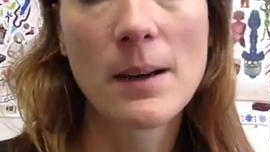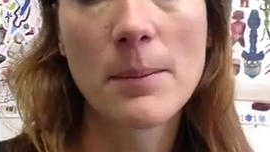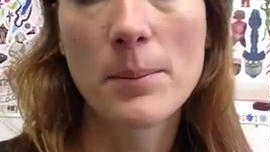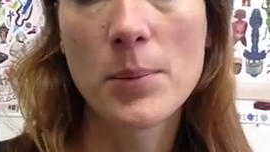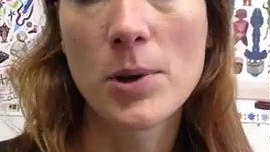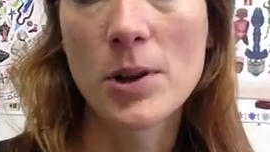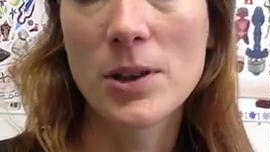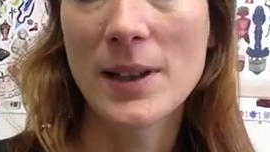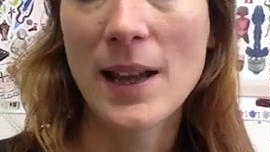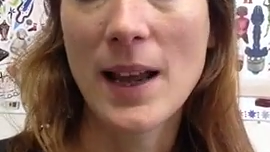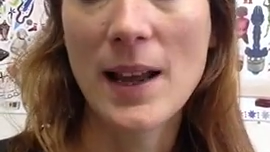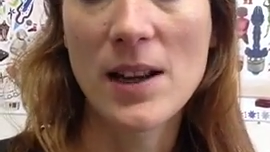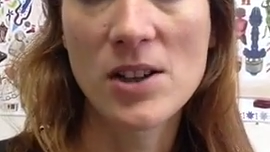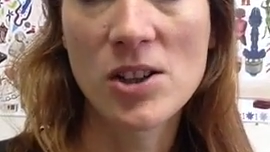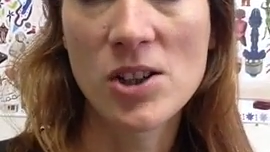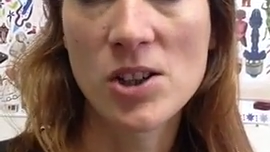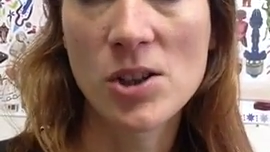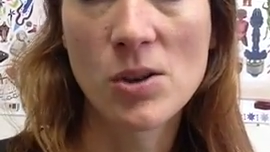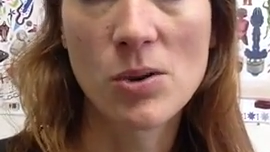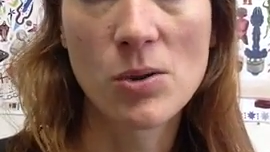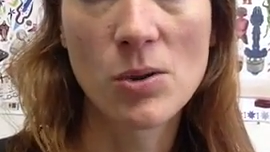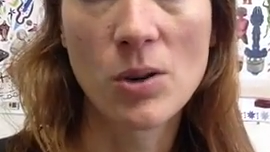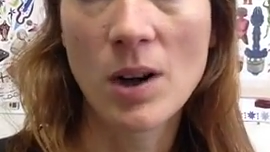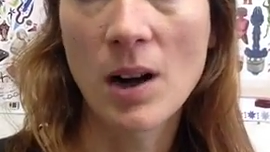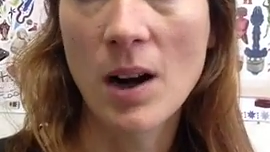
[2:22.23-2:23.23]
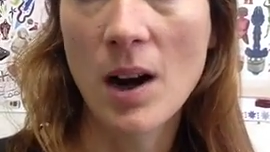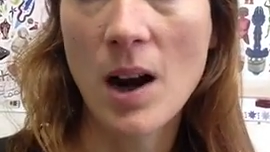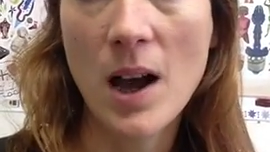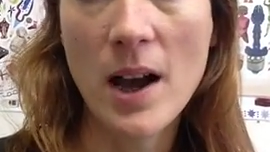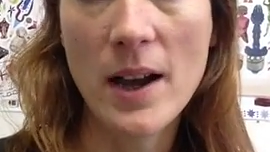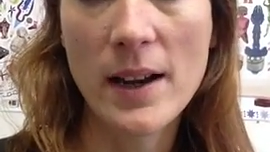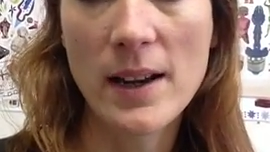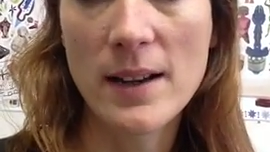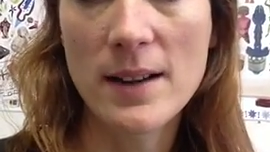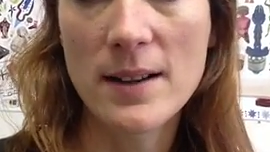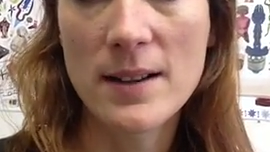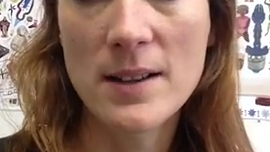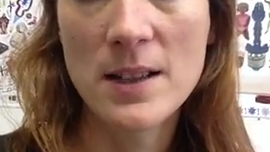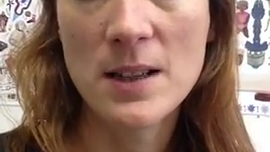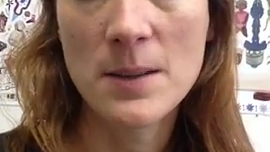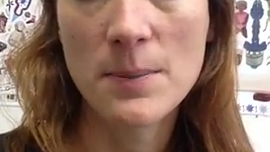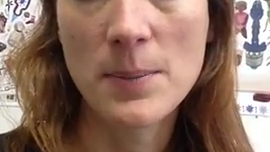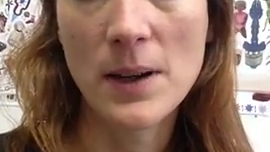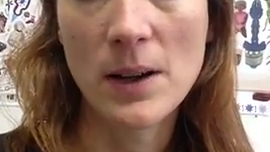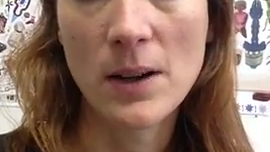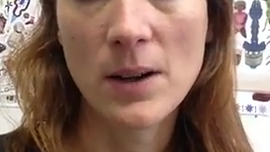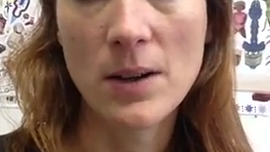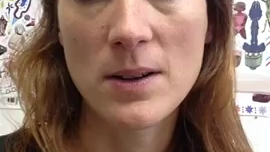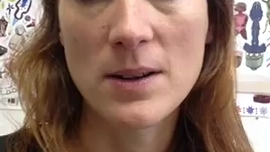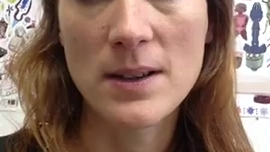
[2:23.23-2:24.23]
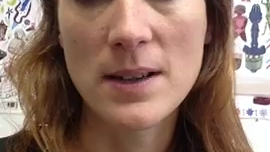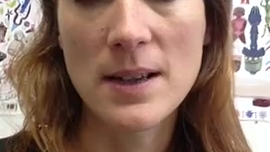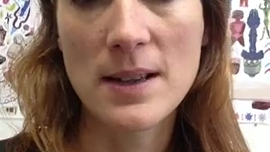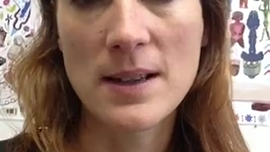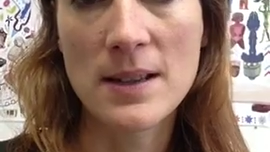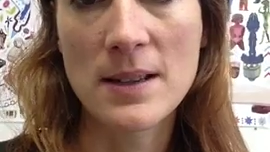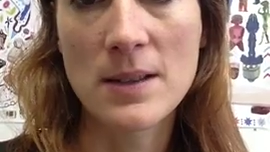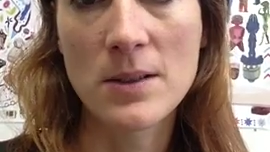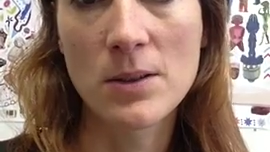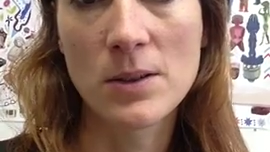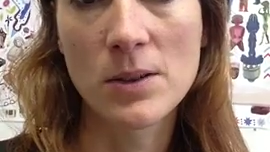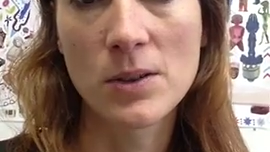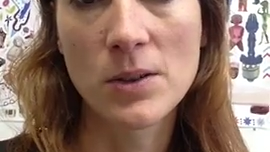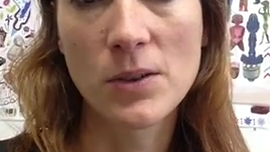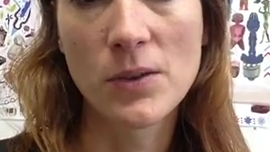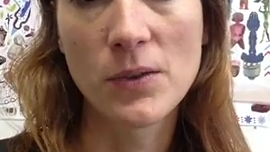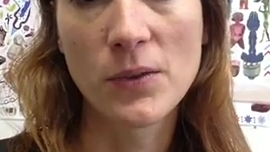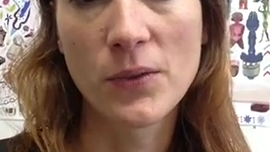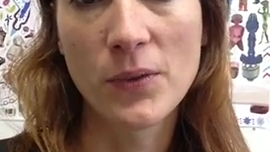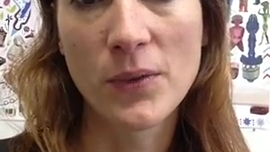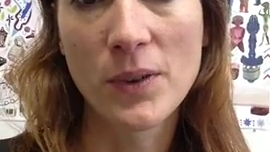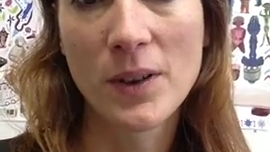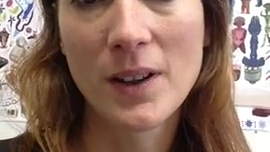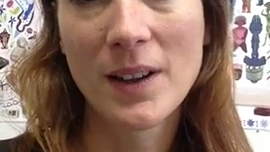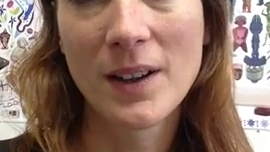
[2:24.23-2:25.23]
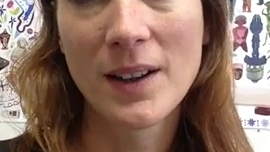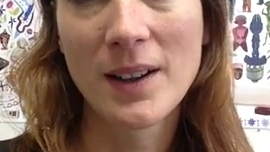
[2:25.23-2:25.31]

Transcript: potential clients, because it's sort of,